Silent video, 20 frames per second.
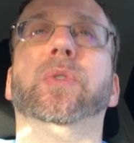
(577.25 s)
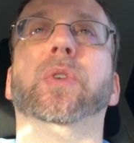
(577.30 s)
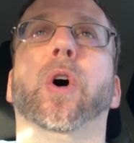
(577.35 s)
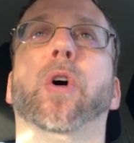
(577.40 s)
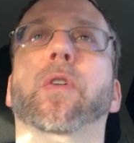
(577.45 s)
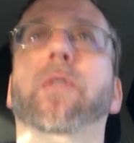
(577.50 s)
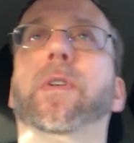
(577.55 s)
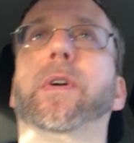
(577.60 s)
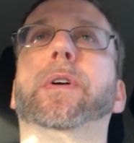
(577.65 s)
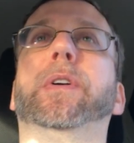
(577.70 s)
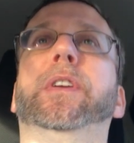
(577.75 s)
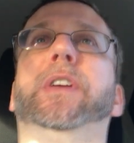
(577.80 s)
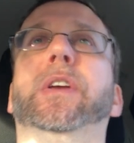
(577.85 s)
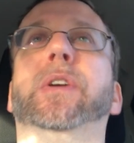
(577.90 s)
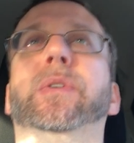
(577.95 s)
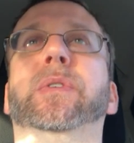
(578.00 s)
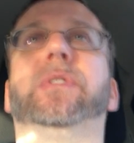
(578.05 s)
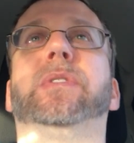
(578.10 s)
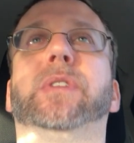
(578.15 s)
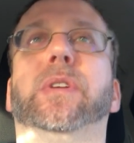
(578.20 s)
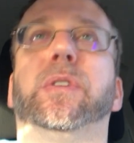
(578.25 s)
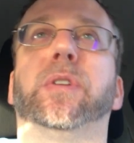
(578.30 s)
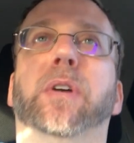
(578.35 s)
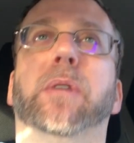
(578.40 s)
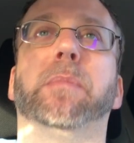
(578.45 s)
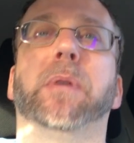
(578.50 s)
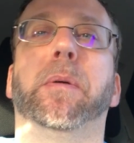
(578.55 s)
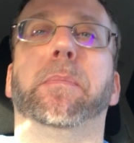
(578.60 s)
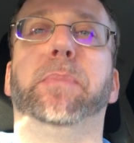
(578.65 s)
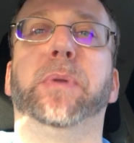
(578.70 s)
overuse the
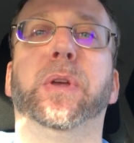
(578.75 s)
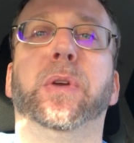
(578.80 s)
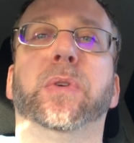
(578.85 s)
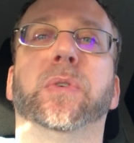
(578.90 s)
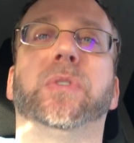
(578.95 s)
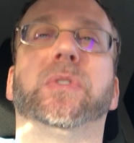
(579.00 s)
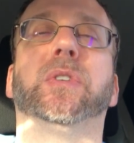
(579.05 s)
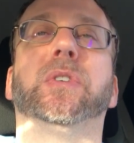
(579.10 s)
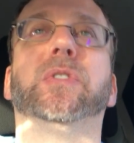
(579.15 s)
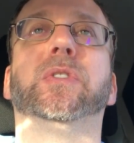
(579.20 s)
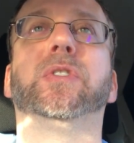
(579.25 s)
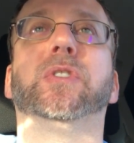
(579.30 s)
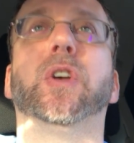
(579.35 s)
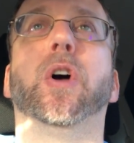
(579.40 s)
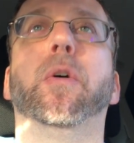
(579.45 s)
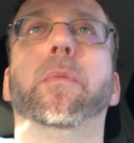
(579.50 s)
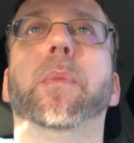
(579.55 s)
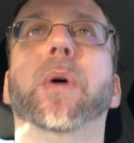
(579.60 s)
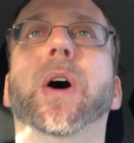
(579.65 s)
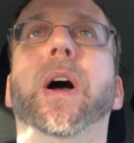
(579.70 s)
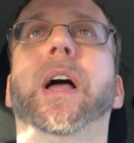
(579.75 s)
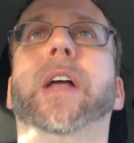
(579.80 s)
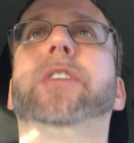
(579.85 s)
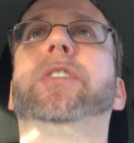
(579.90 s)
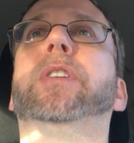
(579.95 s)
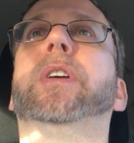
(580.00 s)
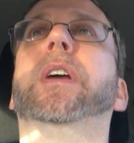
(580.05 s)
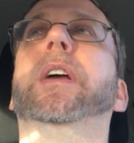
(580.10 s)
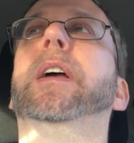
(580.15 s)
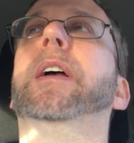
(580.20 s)
term abuse so
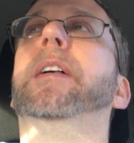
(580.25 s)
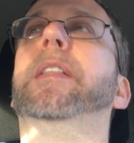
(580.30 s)
much